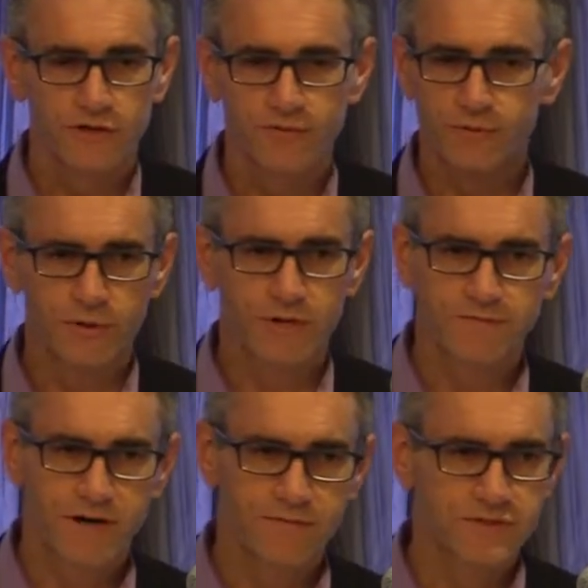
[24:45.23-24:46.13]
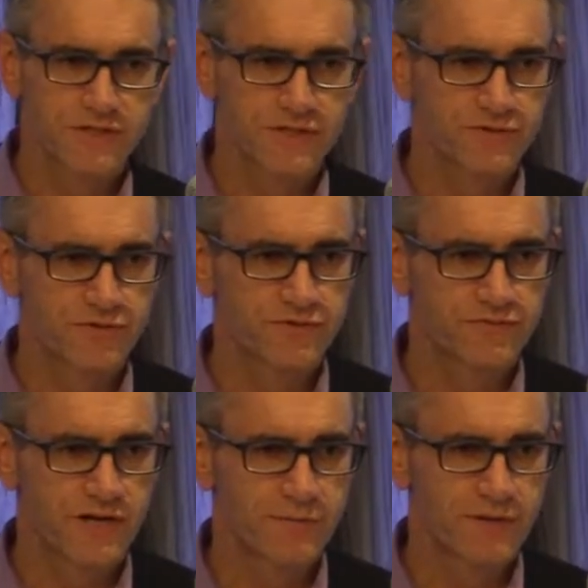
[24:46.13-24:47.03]
you've probably got 5 or 6 crews
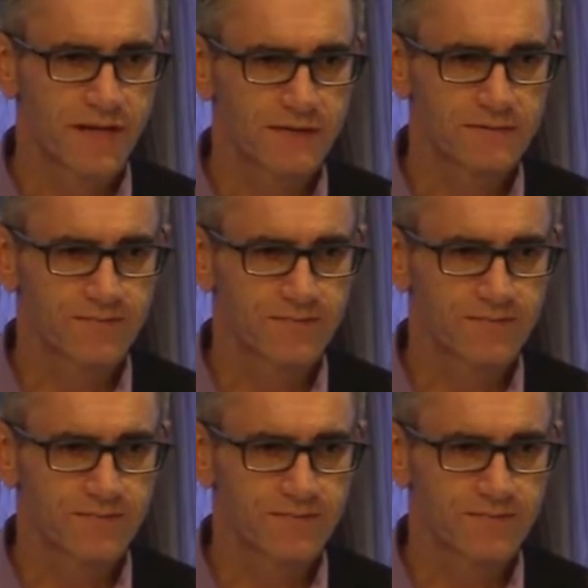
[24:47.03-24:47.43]
framing that.